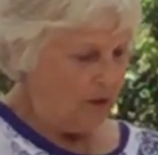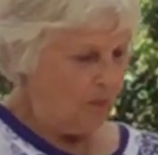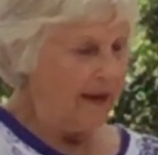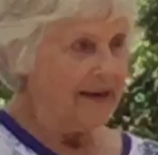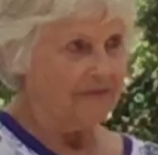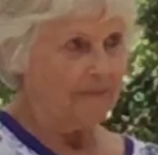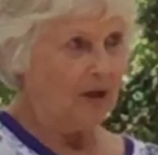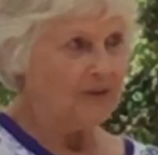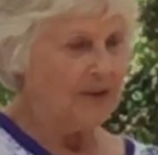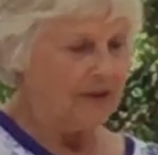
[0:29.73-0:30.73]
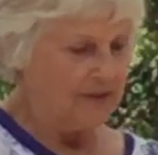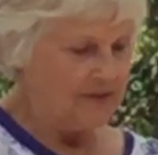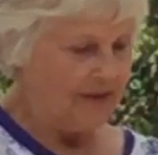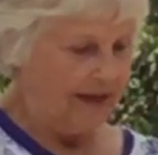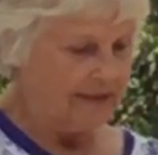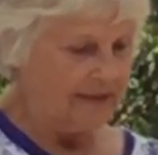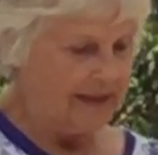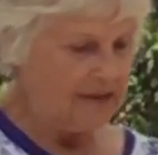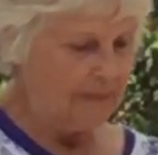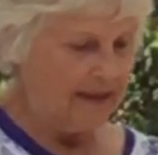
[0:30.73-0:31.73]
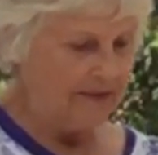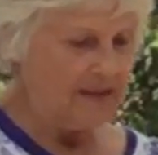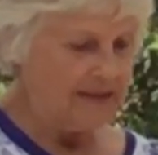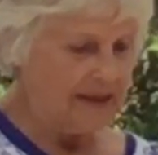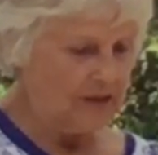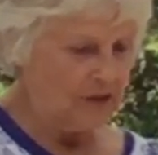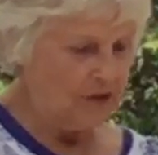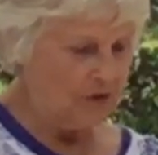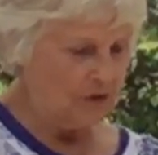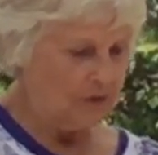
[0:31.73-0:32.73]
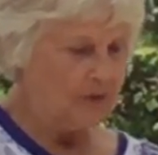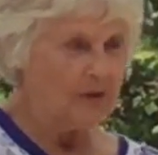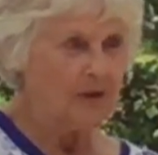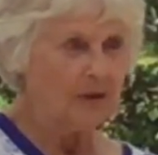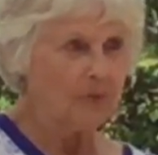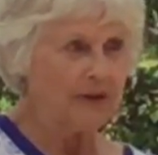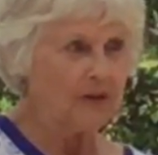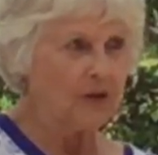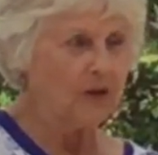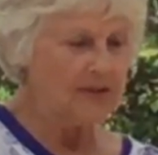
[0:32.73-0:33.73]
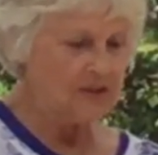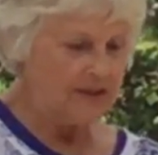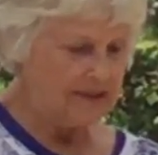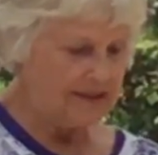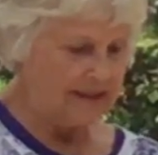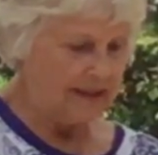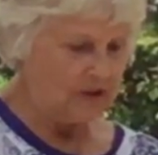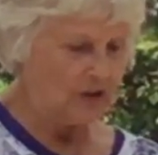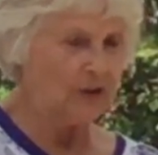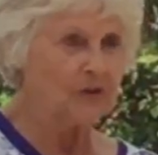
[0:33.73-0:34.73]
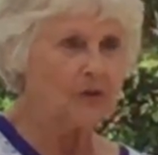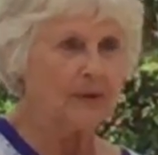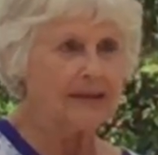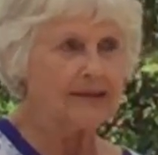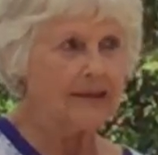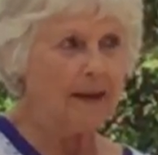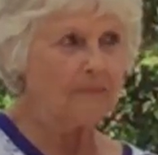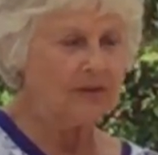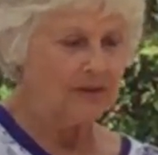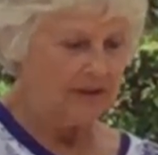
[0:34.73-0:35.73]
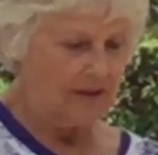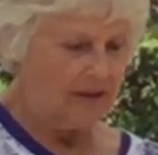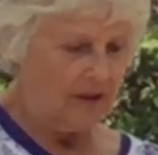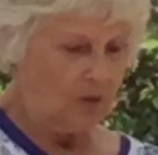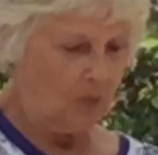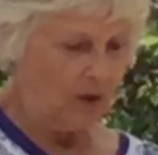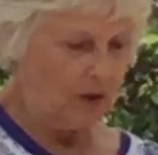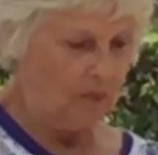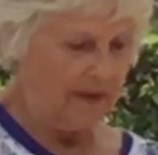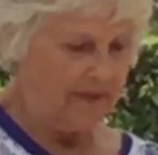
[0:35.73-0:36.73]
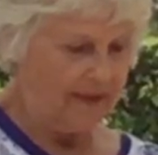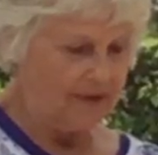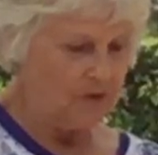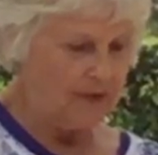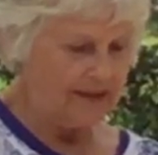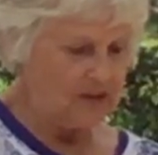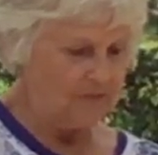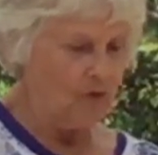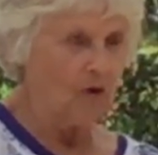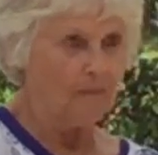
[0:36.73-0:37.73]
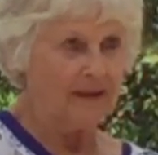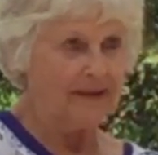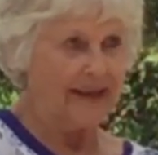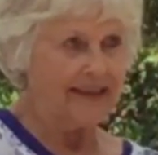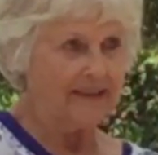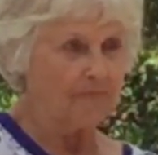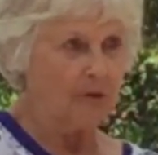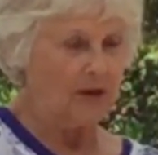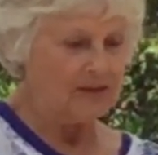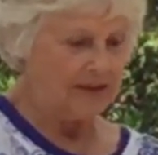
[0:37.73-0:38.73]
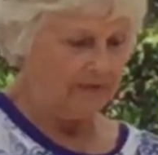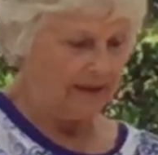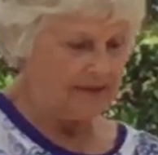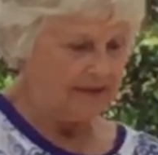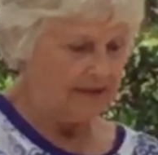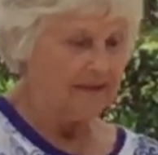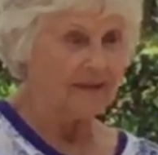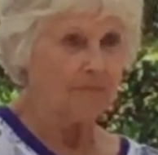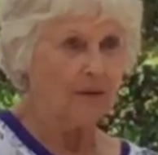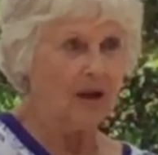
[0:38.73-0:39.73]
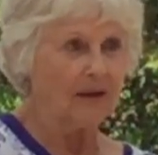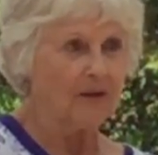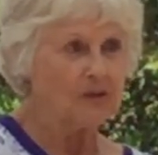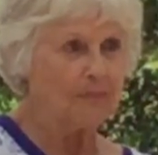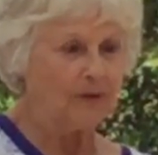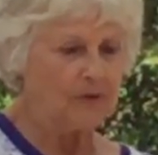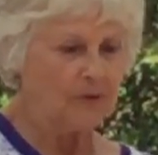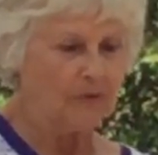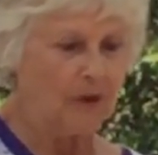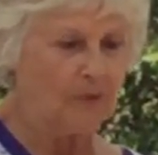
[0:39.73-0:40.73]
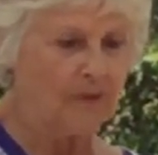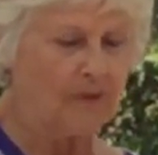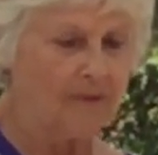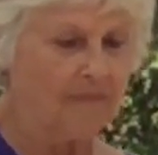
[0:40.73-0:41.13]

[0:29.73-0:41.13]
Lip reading: away from our darker side, as many of us tend to do. We're encouraged instead to learn to accept, work with, and transform the negative parts of us that block our spiritual growth.